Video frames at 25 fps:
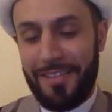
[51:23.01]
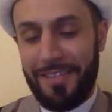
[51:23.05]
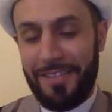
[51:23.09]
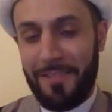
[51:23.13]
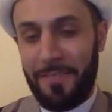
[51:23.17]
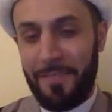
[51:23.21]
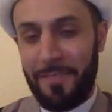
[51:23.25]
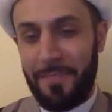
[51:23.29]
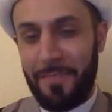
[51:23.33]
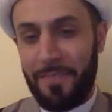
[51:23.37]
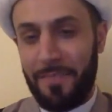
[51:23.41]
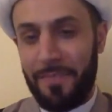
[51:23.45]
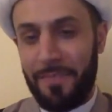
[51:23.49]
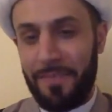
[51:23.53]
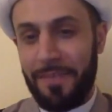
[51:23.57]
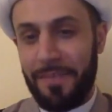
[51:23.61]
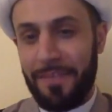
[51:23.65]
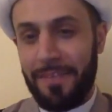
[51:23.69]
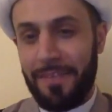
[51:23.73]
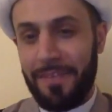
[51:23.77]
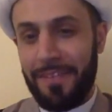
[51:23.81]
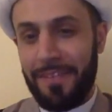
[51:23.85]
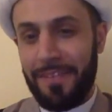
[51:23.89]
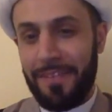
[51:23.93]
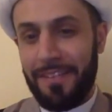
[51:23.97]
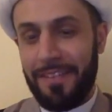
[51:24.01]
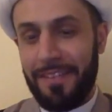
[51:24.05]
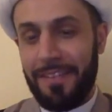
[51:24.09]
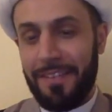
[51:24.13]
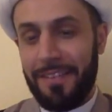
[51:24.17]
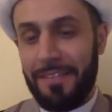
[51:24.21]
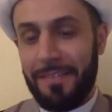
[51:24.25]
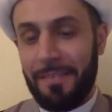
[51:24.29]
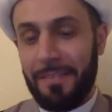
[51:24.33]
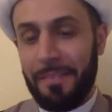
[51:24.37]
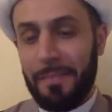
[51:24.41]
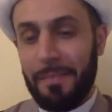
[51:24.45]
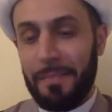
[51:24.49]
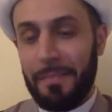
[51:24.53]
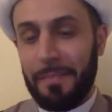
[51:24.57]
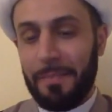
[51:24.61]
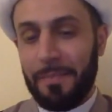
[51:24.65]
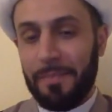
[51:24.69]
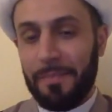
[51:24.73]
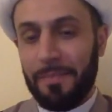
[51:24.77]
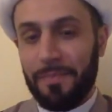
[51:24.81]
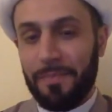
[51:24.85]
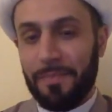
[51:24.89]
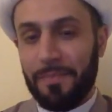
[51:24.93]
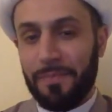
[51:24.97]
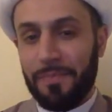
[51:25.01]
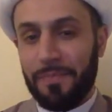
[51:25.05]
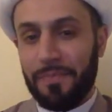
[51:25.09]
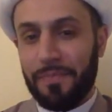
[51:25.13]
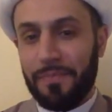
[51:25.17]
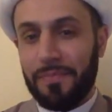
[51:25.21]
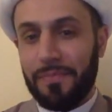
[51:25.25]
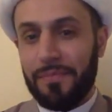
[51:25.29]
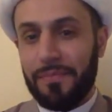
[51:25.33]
[no speech]